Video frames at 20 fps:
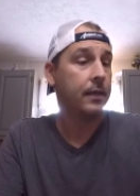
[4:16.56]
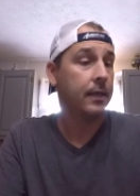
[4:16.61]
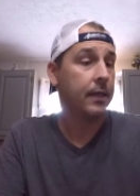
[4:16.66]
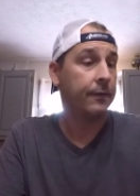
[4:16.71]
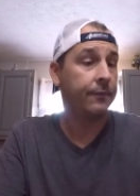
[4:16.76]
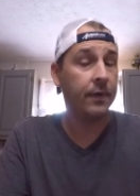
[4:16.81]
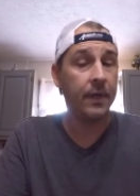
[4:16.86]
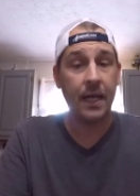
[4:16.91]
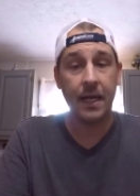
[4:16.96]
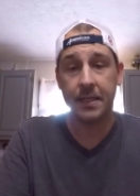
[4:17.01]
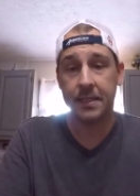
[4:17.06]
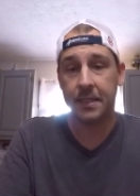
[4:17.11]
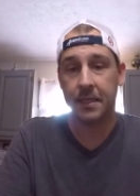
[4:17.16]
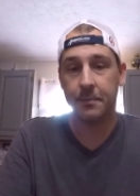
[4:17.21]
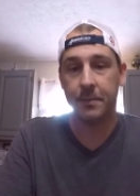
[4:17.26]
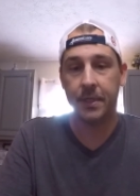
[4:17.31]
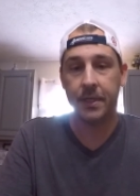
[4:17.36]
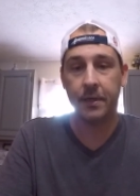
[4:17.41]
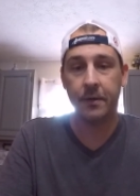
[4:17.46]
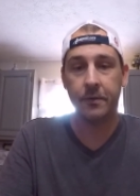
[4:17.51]
if you guys hear
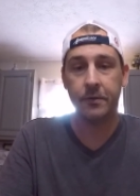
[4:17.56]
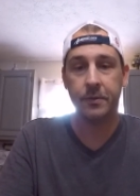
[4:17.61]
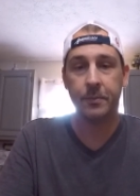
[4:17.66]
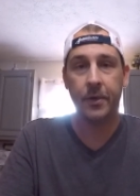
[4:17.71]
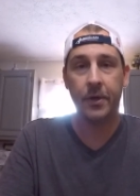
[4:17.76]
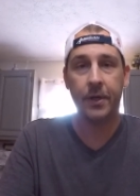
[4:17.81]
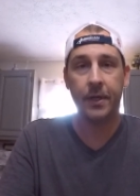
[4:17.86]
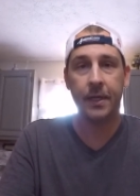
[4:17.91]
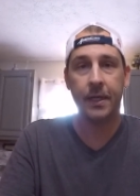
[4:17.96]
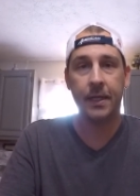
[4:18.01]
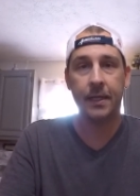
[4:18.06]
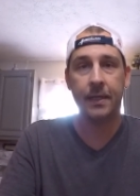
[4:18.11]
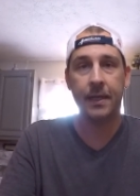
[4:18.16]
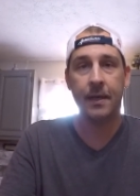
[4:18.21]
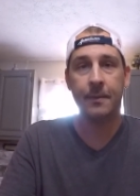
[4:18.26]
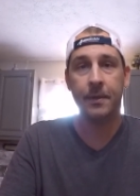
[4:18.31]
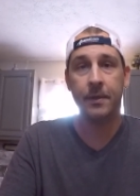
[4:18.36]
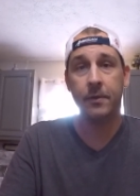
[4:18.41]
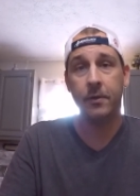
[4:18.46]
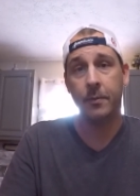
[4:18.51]
my dogs bark at any
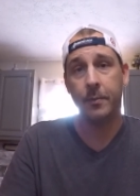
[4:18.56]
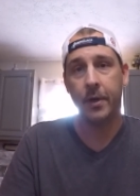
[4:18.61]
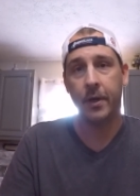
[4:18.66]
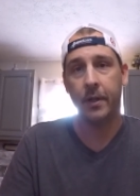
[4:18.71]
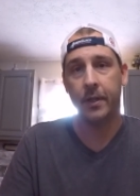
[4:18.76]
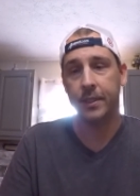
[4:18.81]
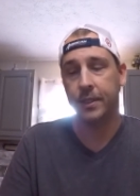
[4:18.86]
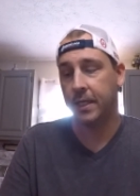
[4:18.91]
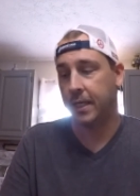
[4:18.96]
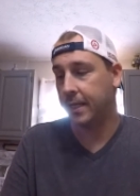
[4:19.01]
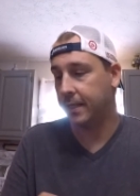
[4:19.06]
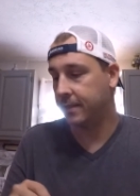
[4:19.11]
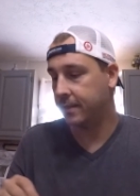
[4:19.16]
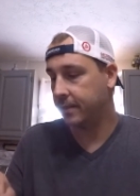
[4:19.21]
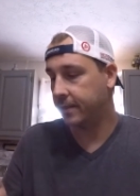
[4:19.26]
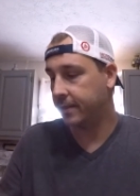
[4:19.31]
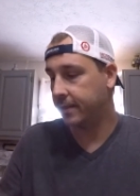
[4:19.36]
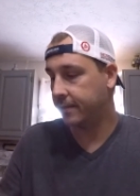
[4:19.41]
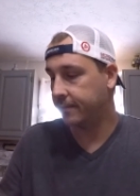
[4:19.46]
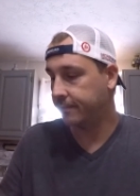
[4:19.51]
time, I do apologize.
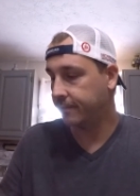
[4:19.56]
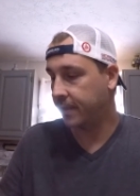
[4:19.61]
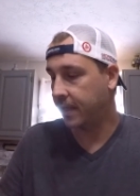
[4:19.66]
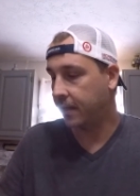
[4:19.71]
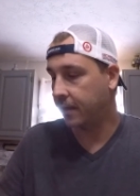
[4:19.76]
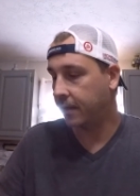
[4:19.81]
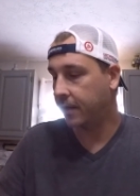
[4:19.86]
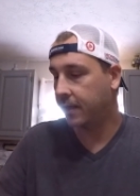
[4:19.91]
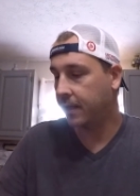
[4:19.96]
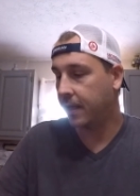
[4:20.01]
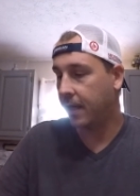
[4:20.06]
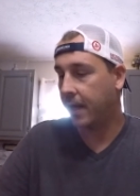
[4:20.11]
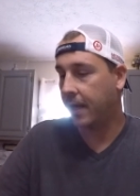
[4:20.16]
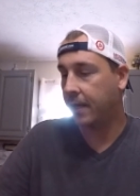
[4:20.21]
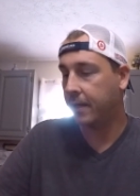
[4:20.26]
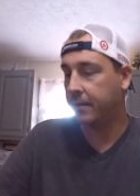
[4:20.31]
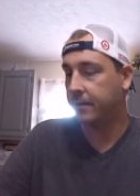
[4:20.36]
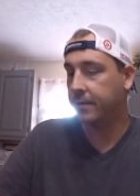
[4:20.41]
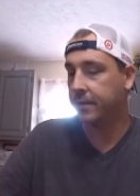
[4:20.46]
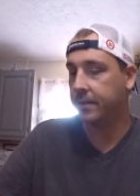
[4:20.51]
Uh, they're in the
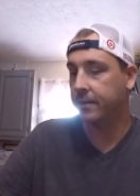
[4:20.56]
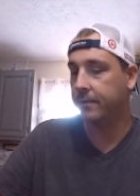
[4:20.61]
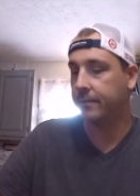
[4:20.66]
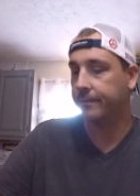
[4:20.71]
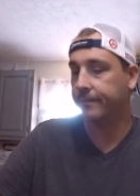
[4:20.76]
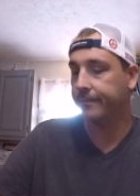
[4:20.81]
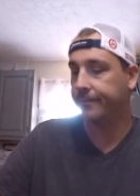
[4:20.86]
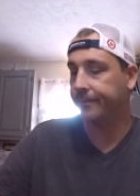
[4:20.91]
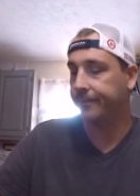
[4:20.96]
house and